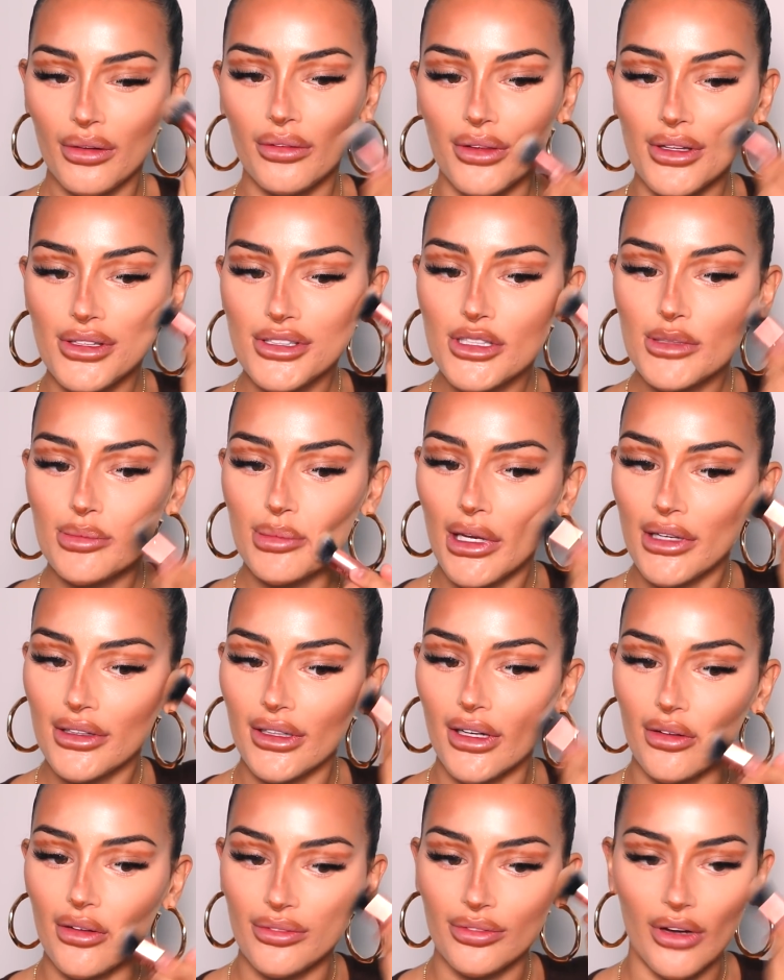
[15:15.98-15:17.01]
This is blending
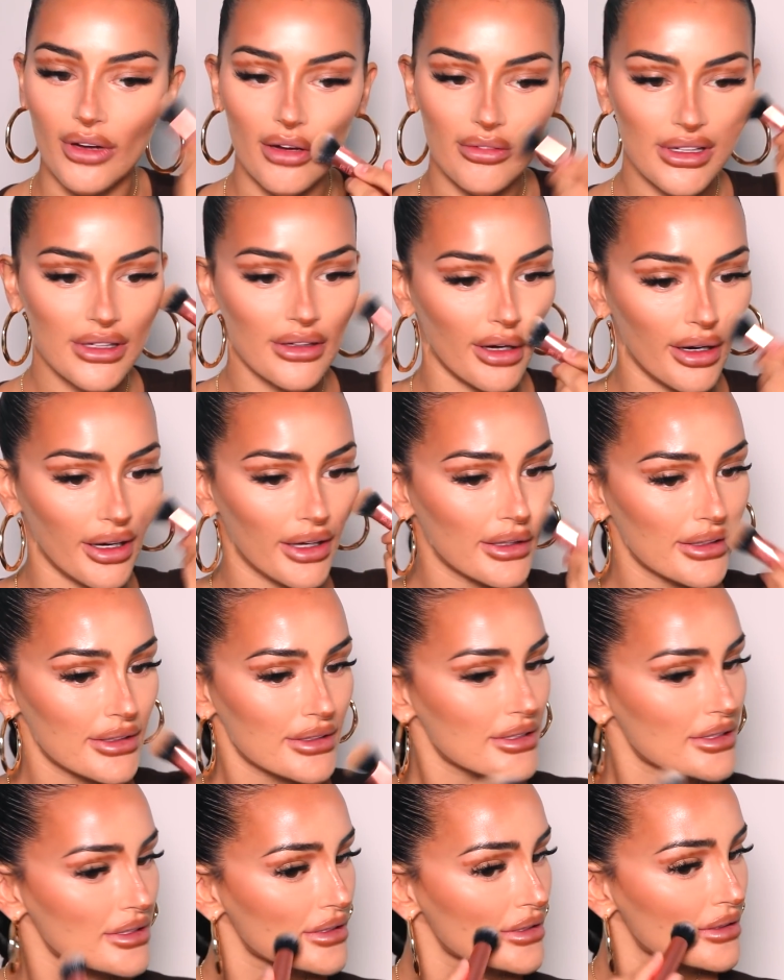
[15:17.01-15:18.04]
out very
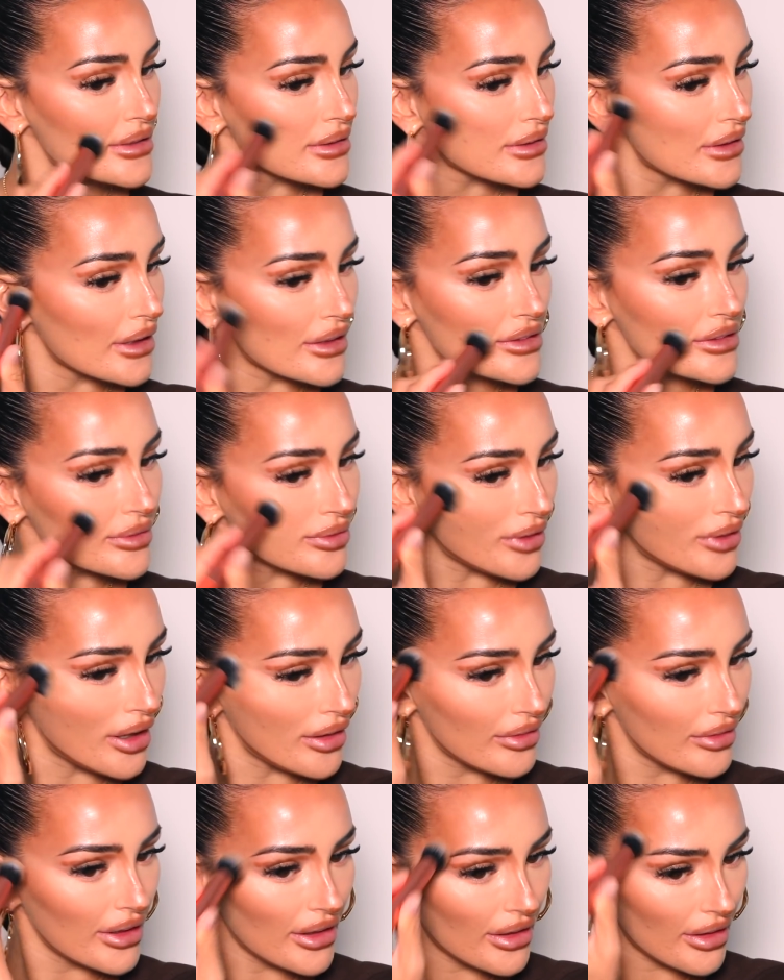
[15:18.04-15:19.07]
nice. It's
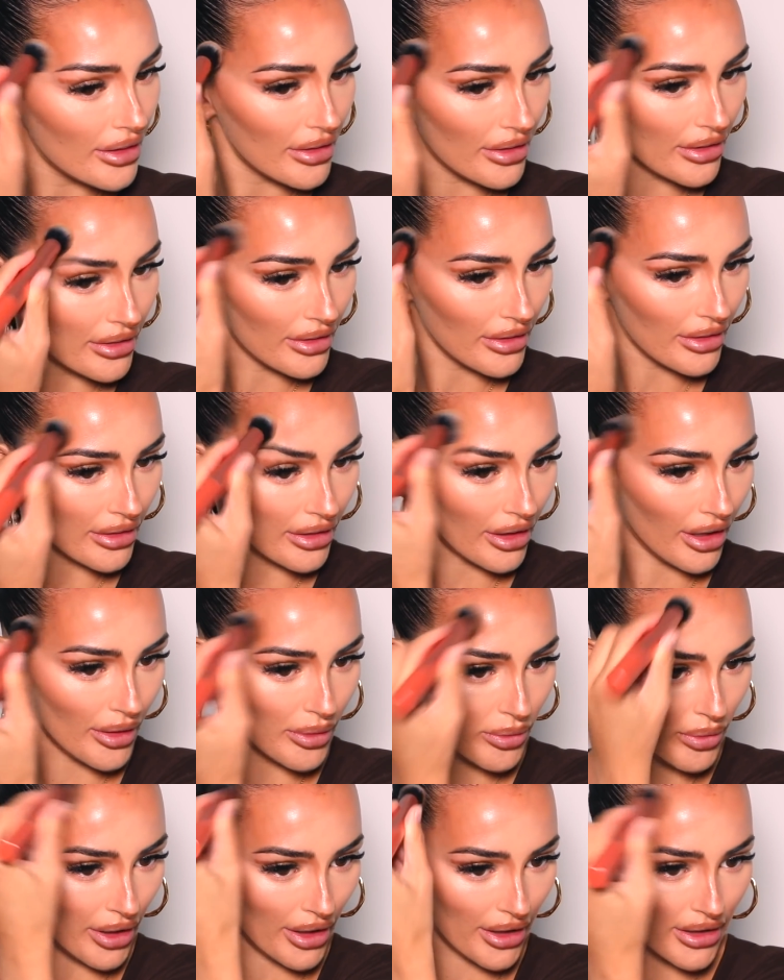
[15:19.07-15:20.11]
very
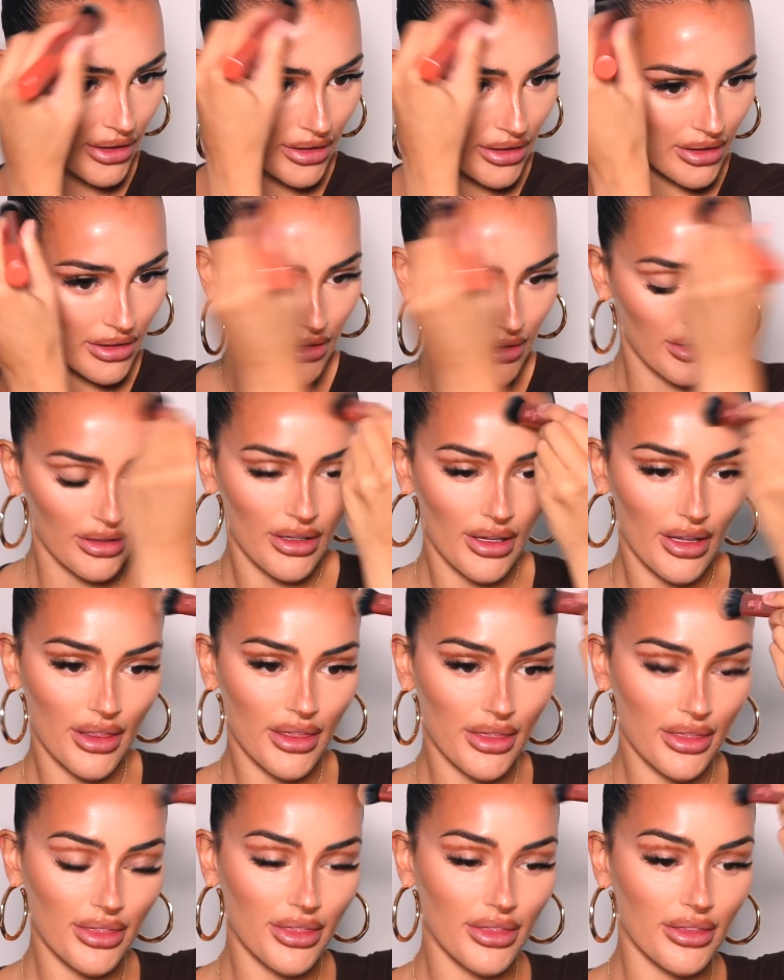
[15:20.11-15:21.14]
lightweight,
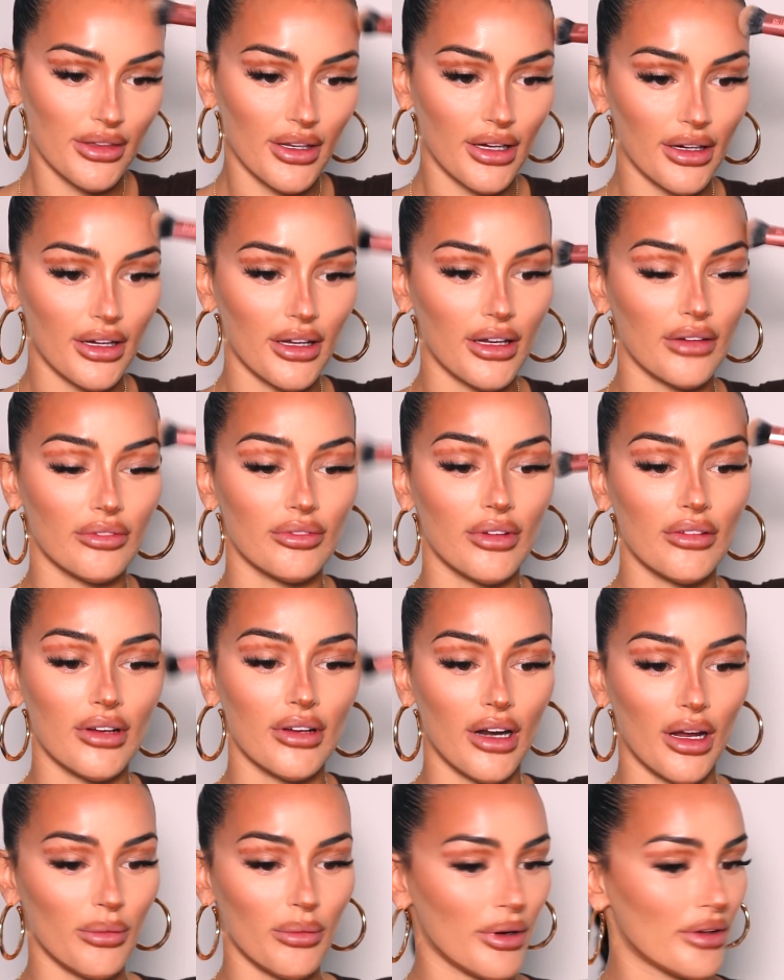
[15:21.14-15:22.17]
like a very
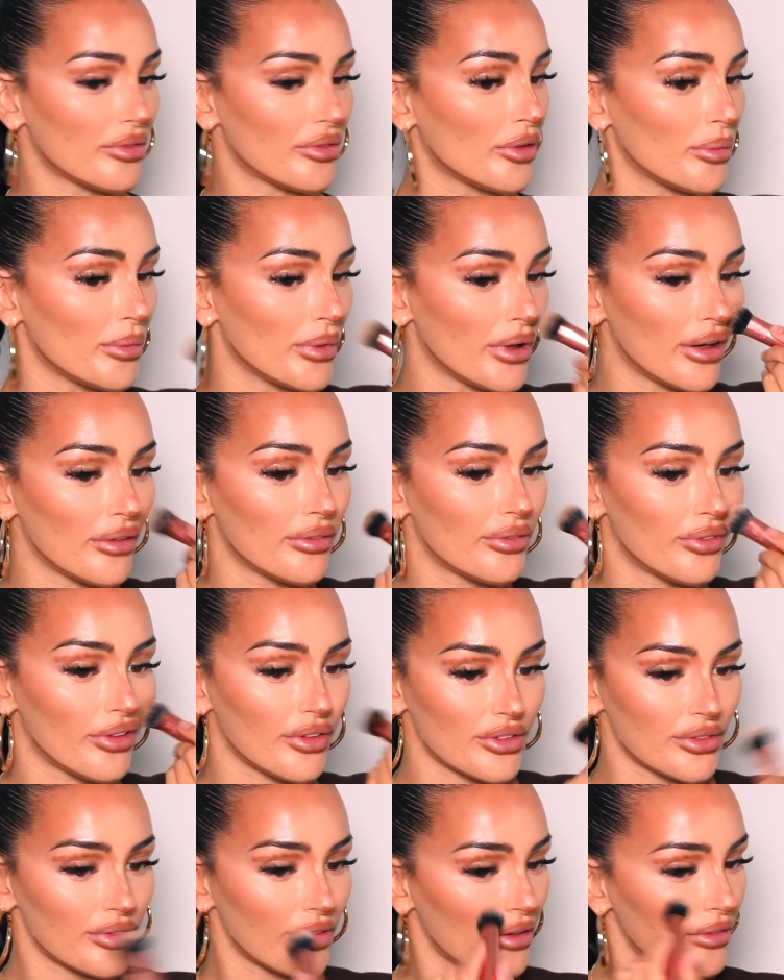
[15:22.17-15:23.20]
lightweight formula. It
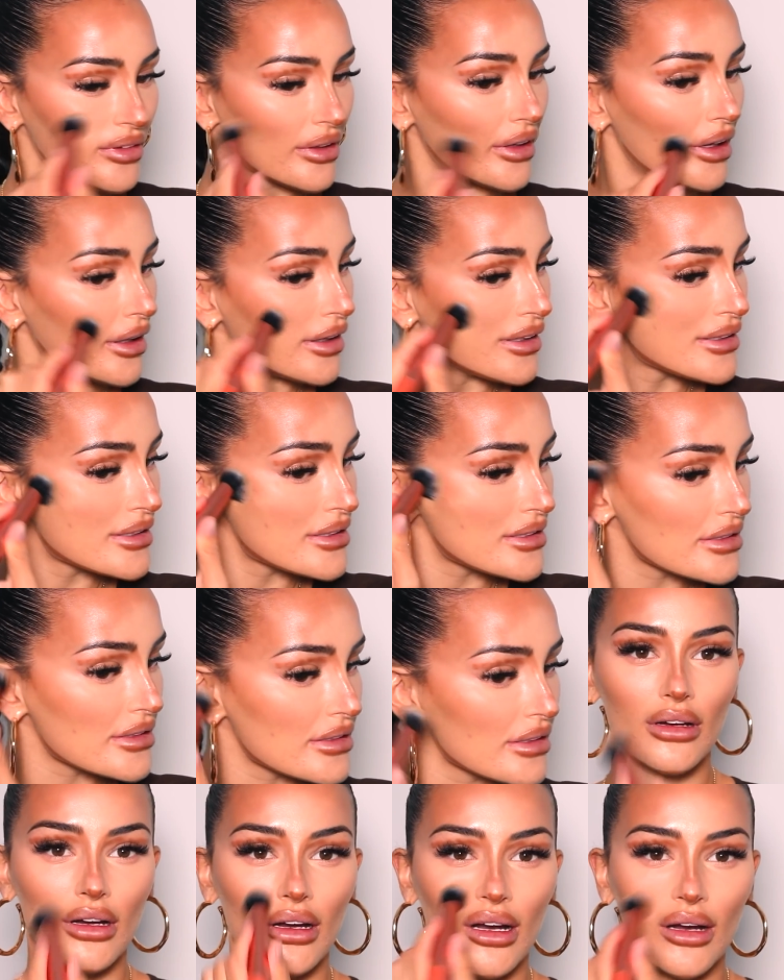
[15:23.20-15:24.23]
feels very
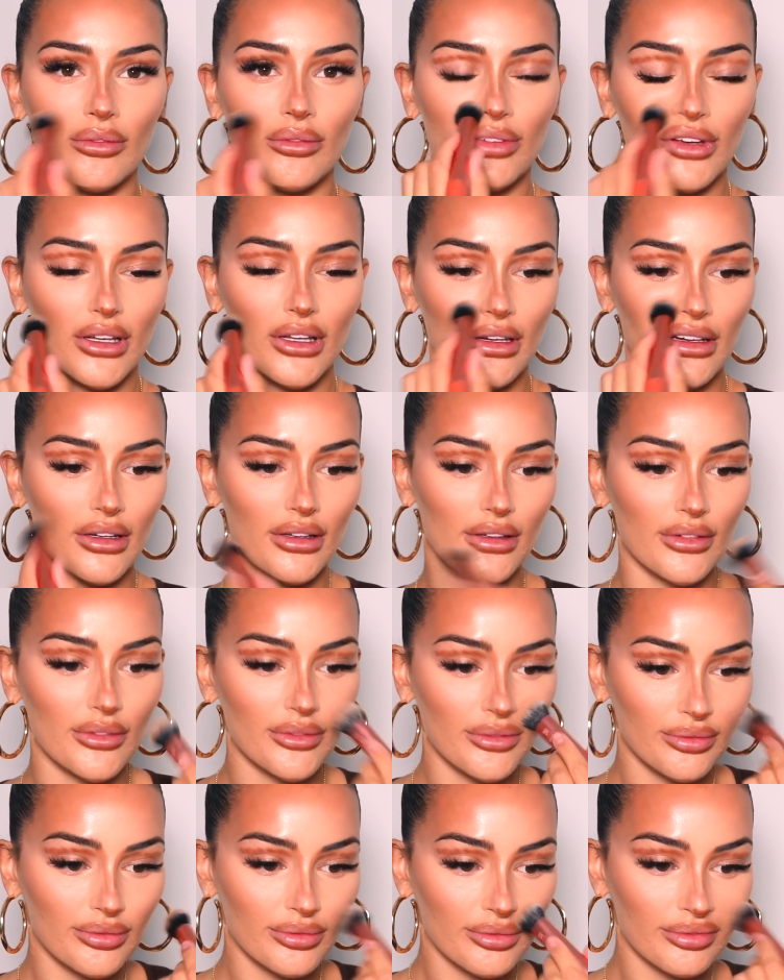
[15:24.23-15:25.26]
nice. I'm feeling it
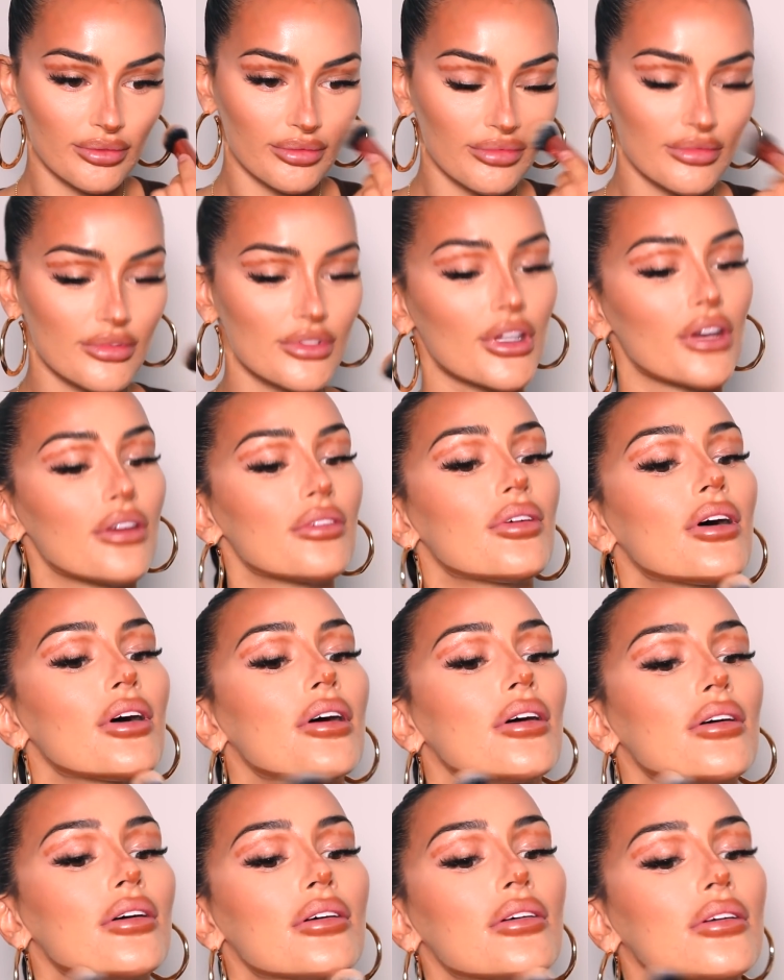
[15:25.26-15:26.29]
so
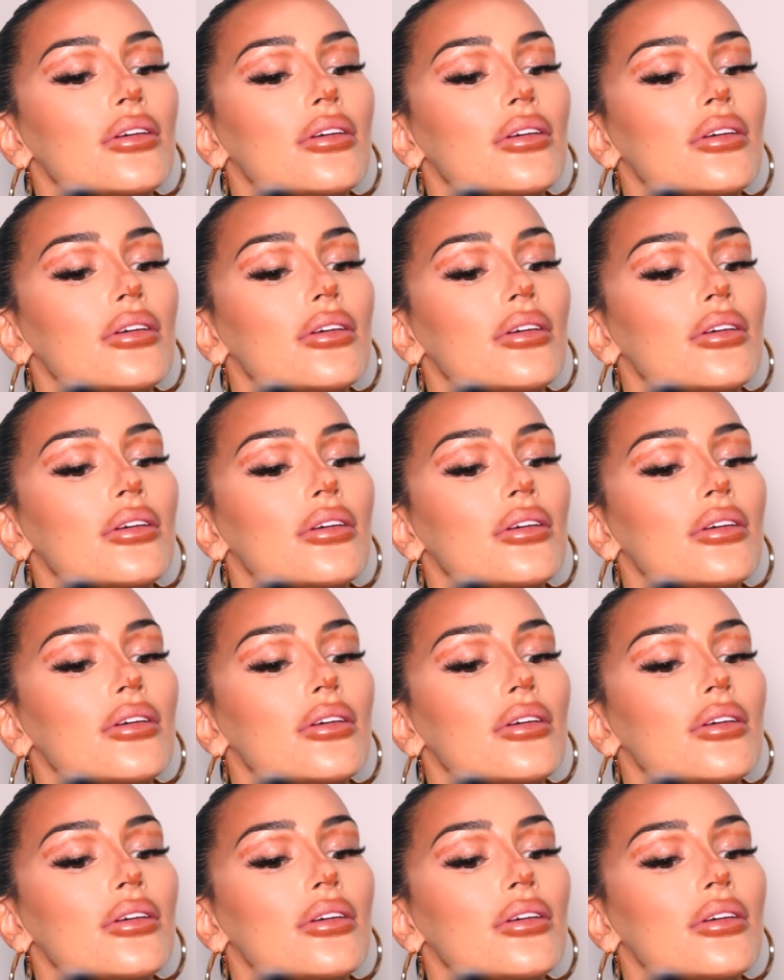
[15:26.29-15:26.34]
far.